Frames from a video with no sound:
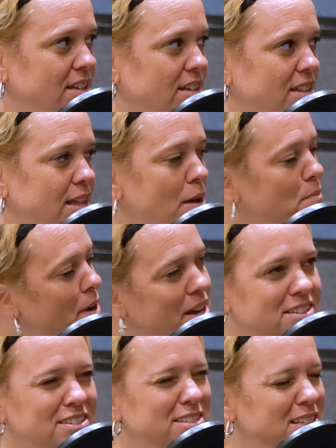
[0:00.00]
that
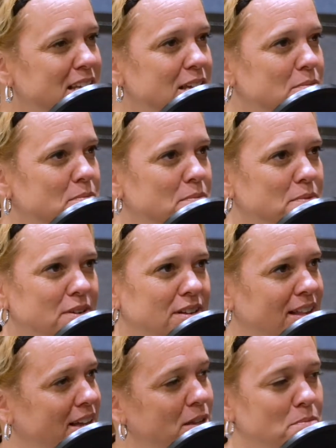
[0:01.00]
might seem
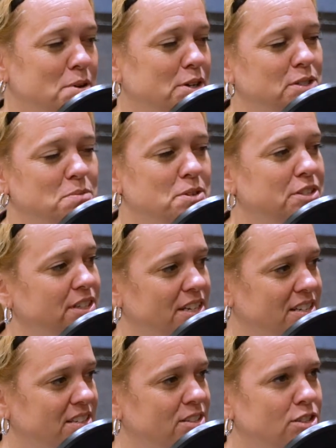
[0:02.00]
like
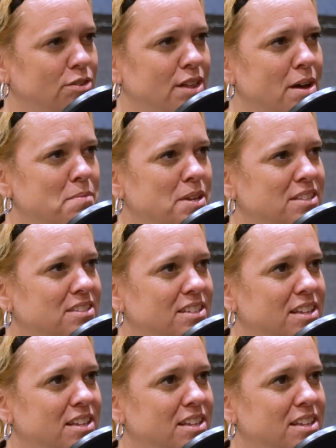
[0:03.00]
impossibilities. And so that means